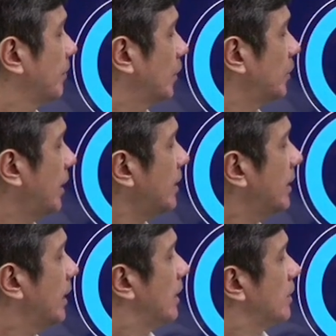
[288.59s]

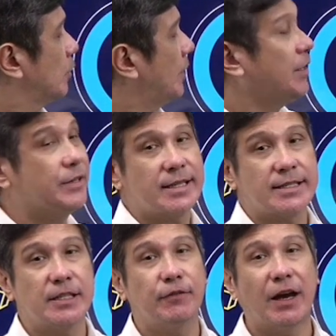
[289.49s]
Okay, so
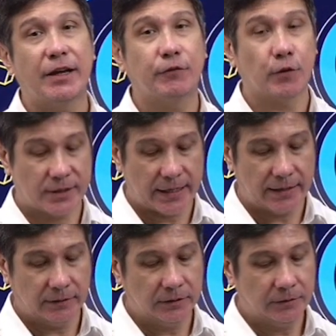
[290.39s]
165 for
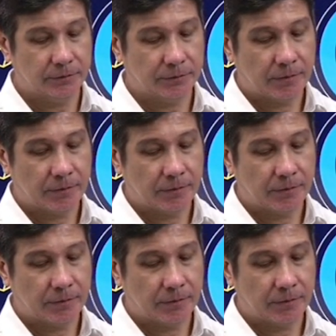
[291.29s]
sale.